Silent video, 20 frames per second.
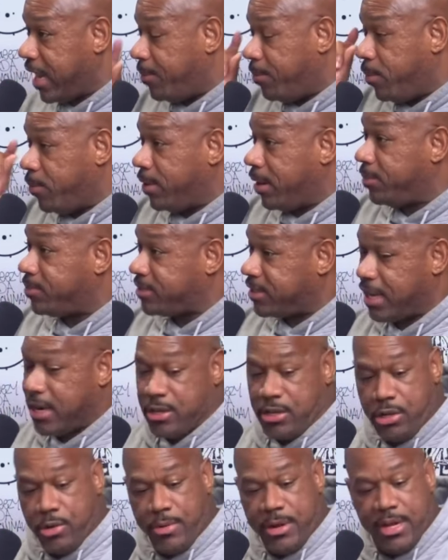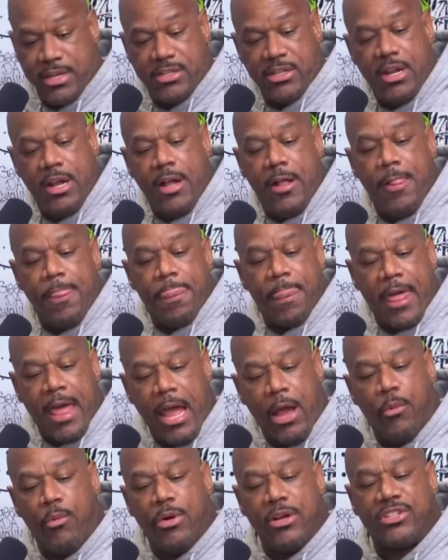But what I'm telling you is
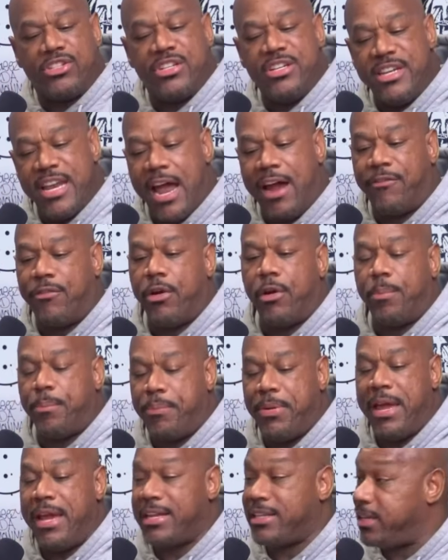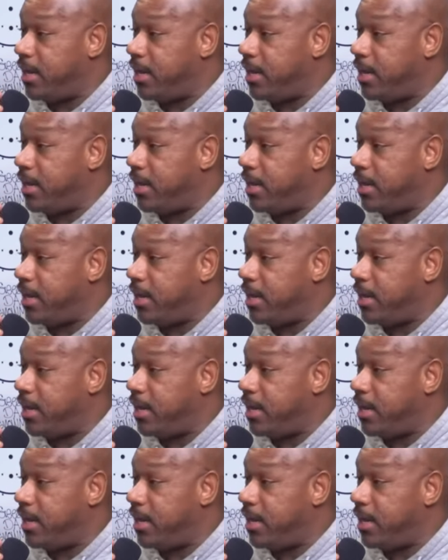it was never picked